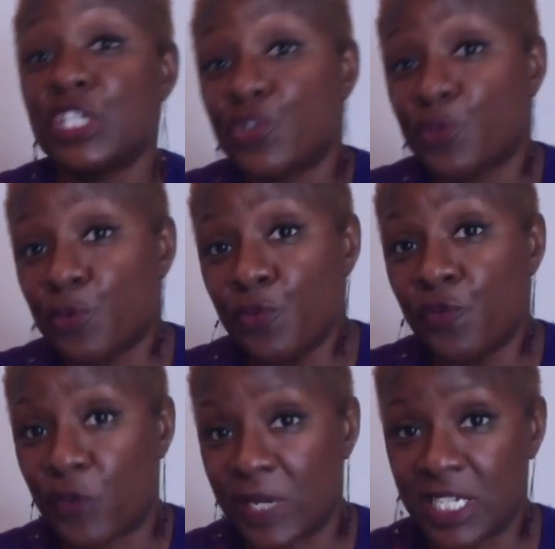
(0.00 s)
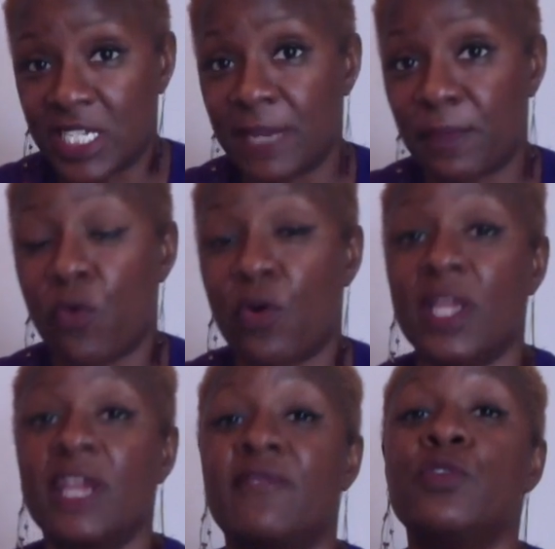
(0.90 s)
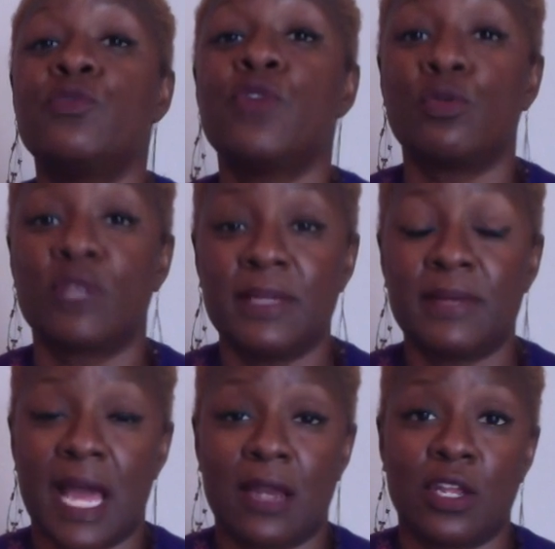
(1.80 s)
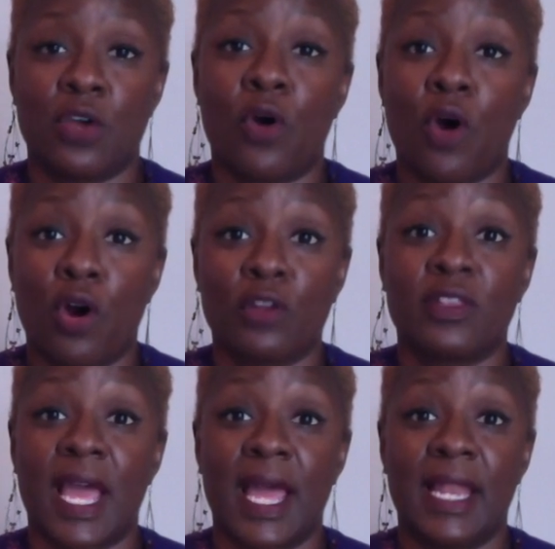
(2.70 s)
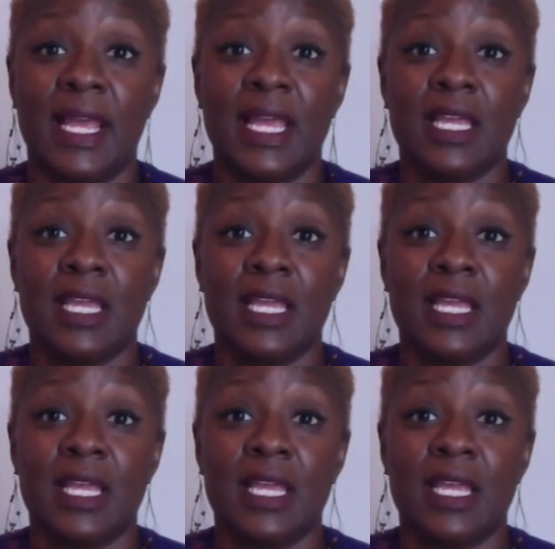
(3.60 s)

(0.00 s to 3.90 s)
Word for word: true friendship or if you know deep down in your heart that